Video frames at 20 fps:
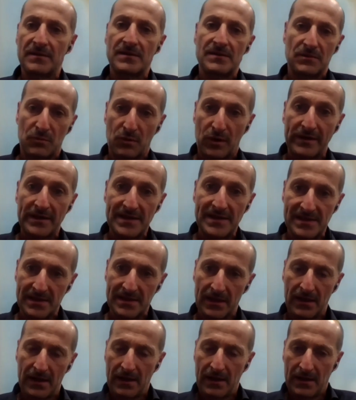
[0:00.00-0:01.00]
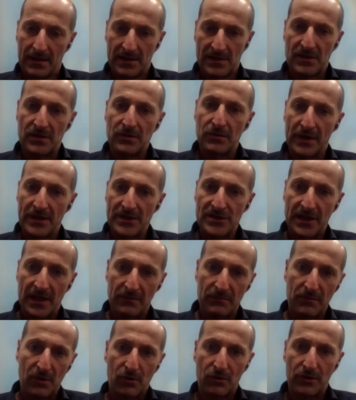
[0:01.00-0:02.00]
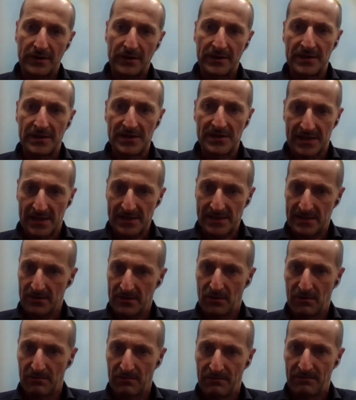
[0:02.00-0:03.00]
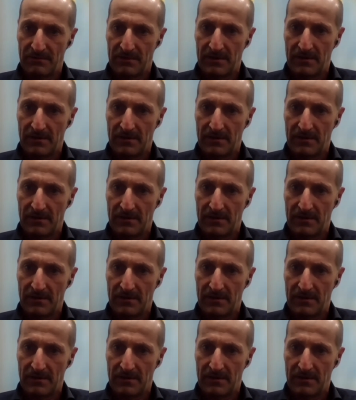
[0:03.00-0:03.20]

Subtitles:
The one is the situation that we already discussed of